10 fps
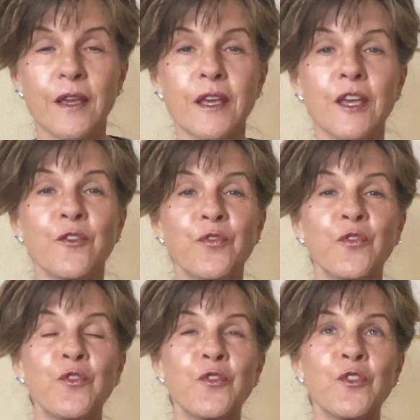If
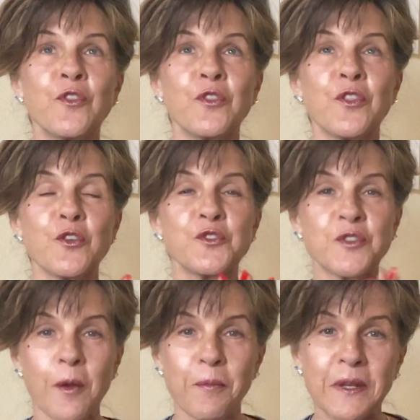there's
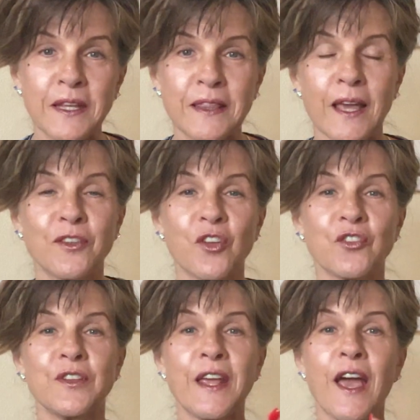somebody that
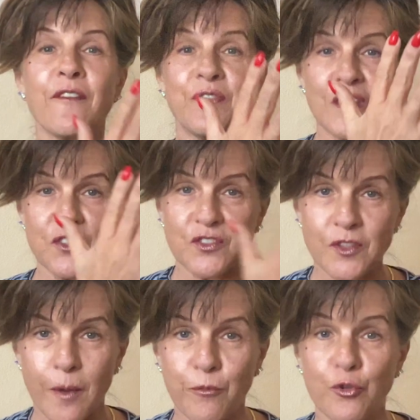doesn't have these
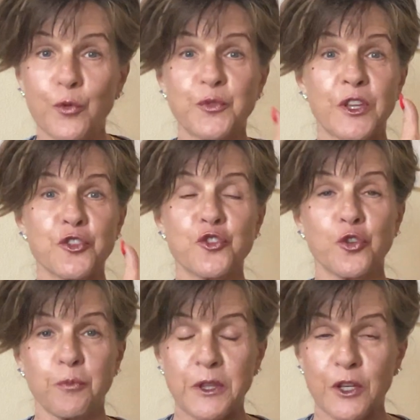subgroups that
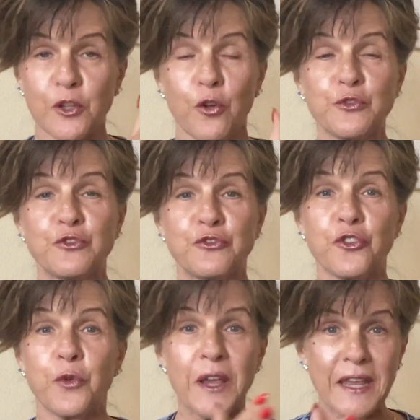should be the closest to you